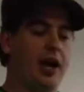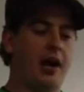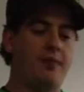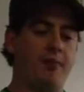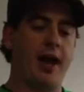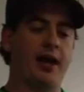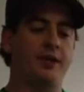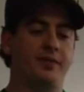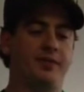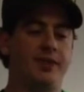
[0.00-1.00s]
I have a package
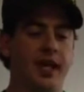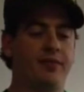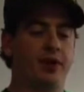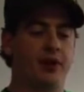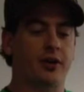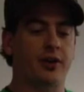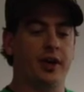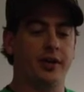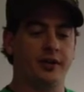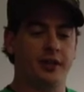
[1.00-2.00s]
of safe lager
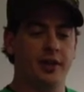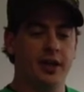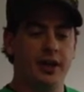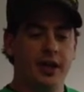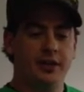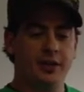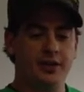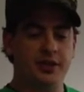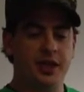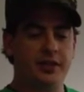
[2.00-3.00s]
yeast.
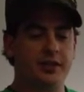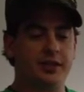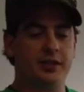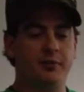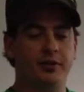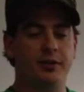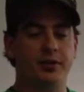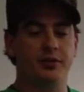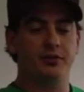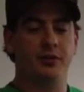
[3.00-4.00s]
This yeast is typically
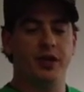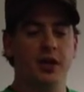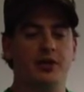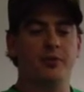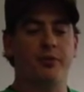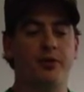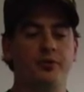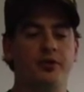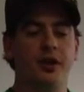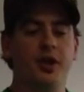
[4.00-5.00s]
used to
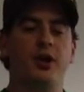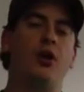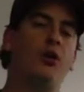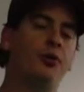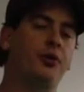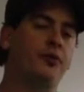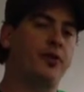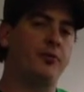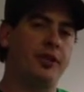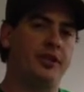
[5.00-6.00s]
produce colder
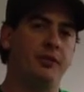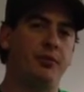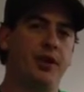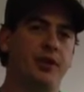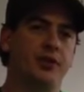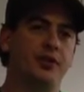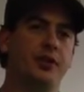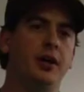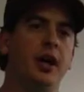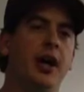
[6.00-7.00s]
fermenting beers.
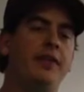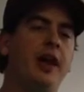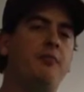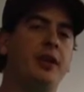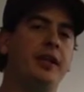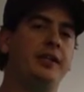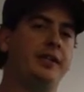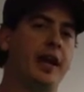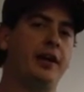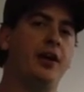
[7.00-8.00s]
And that means
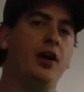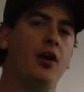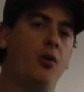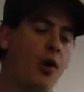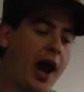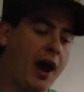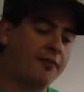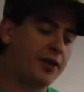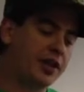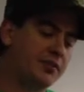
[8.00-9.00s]
that
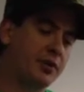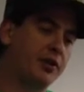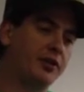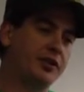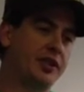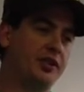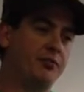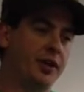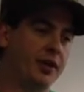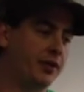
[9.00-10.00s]
after I sprinkle this on the
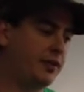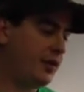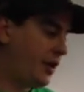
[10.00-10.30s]
beer,